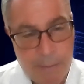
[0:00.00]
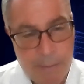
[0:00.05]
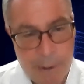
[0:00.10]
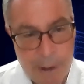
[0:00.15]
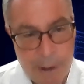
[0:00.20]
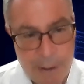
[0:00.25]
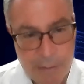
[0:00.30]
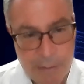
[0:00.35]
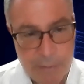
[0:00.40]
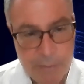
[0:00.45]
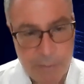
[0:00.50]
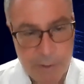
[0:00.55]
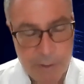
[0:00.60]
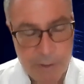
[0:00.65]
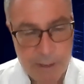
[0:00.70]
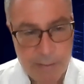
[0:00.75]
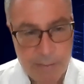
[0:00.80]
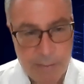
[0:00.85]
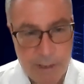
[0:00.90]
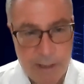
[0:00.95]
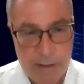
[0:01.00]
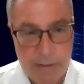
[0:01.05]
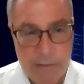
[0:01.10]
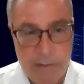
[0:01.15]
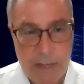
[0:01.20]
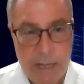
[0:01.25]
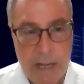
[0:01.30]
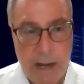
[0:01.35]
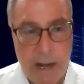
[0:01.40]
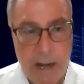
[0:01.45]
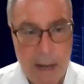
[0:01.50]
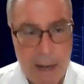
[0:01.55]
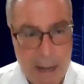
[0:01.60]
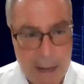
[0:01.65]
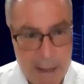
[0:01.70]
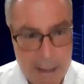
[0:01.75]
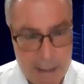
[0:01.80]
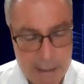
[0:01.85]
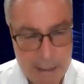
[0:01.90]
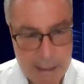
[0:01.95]
Both put them in the
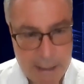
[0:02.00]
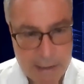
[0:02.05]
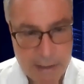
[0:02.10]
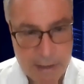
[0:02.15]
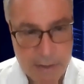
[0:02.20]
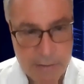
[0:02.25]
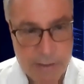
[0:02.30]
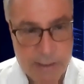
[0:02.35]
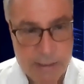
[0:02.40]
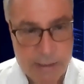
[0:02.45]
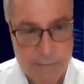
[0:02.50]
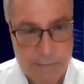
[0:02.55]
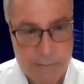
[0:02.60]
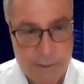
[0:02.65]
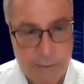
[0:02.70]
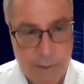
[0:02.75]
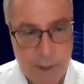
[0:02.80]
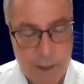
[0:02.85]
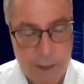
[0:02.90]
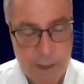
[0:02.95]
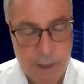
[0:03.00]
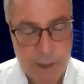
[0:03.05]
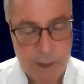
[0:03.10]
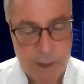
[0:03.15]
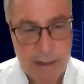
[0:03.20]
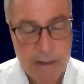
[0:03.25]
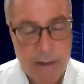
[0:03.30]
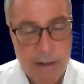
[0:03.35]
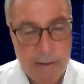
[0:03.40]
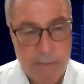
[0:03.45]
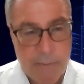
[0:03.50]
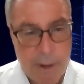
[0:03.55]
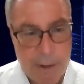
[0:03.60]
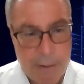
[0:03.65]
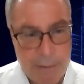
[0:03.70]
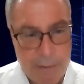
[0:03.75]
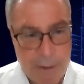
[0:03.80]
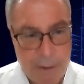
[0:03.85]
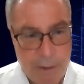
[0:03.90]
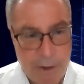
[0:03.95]
higher categories of smoking,
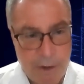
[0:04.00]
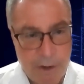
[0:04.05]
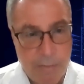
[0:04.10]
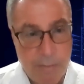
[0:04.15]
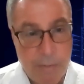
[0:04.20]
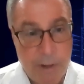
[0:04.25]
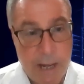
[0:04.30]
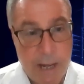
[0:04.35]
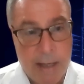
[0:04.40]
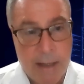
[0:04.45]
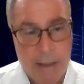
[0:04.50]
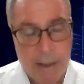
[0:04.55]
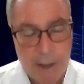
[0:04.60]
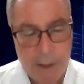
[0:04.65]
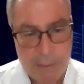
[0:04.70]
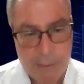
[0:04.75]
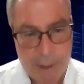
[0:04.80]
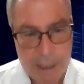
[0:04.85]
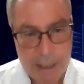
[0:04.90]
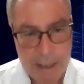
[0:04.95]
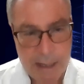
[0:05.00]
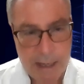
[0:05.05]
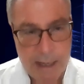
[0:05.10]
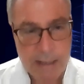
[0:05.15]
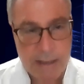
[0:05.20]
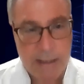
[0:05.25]
both in Europe and globally.